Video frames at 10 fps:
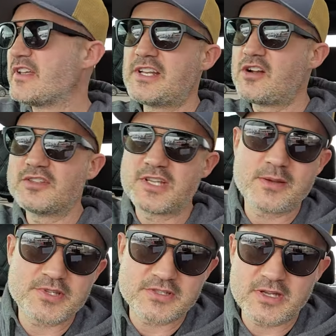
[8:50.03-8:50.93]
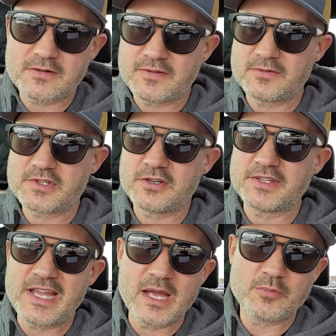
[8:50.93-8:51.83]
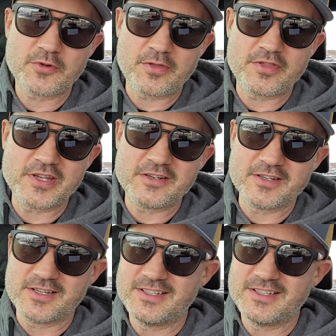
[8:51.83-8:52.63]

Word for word: They did all types of stuff. It was called the Emerald Theater.